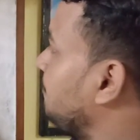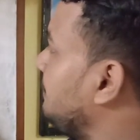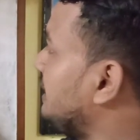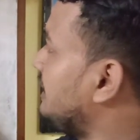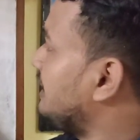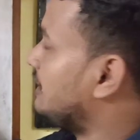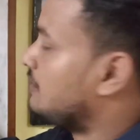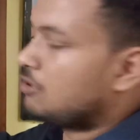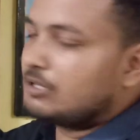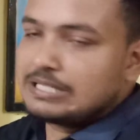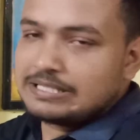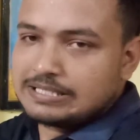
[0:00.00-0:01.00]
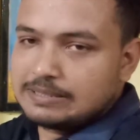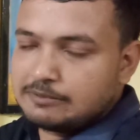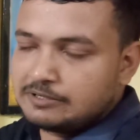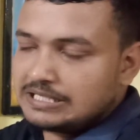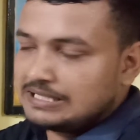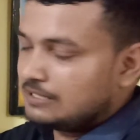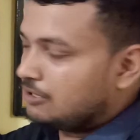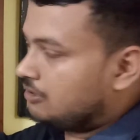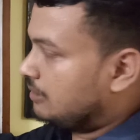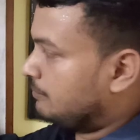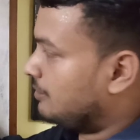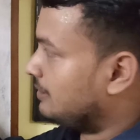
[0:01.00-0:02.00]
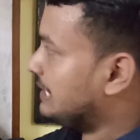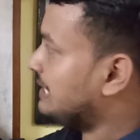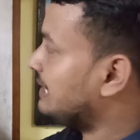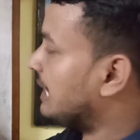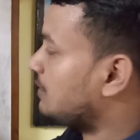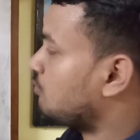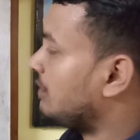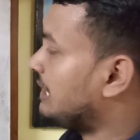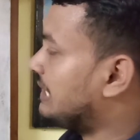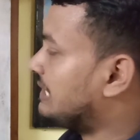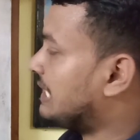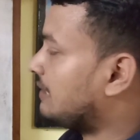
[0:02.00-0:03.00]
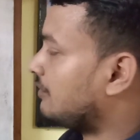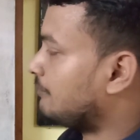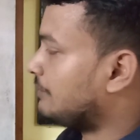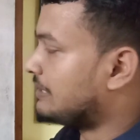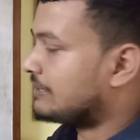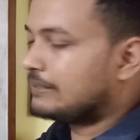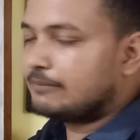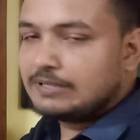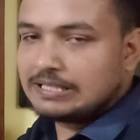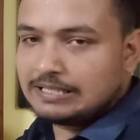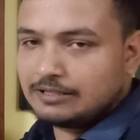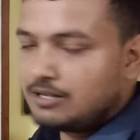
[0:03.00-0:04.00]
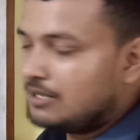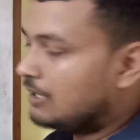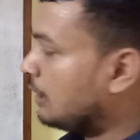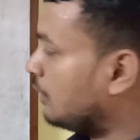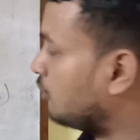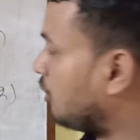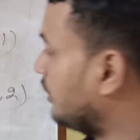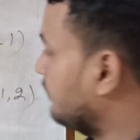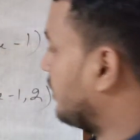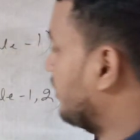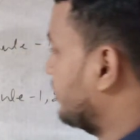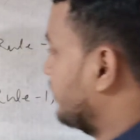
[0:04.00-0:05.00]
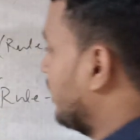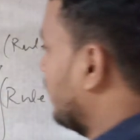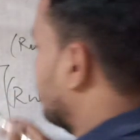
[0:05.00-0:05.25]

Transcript: P is not distributed in the convertant, that's why it cannot be distributed in the converse.